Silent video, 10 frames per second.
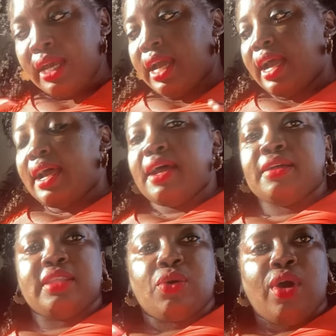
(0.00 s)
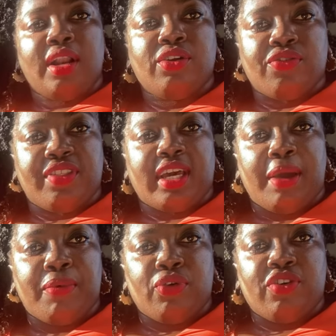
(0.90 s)
The quality of the
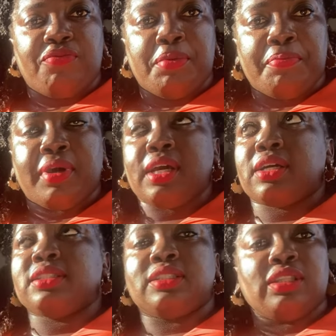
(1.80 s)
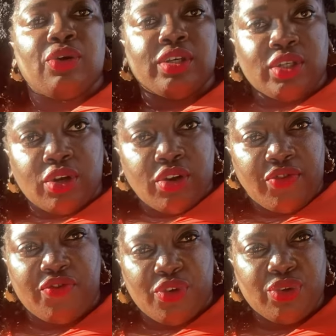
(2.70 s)
camera would have been better because there was a lot
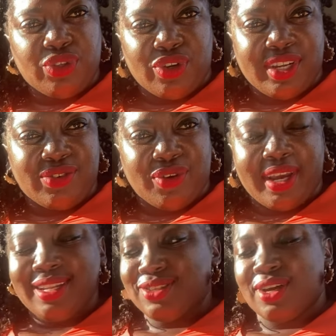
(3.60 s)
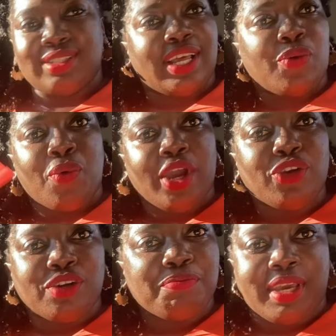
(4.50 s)
of views on it, right? So I was like, why
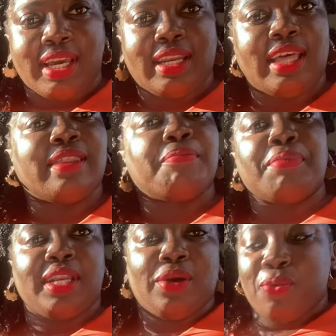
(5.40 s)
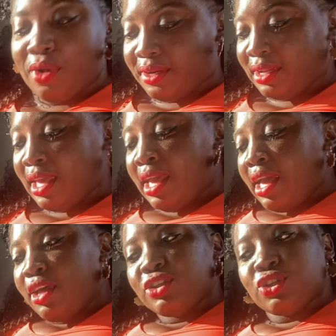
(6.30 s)
not make another better one?
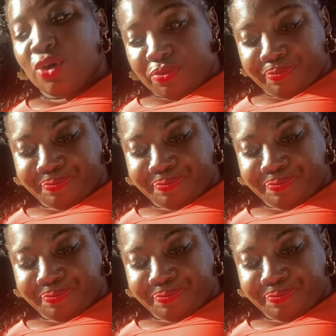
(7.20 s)
So,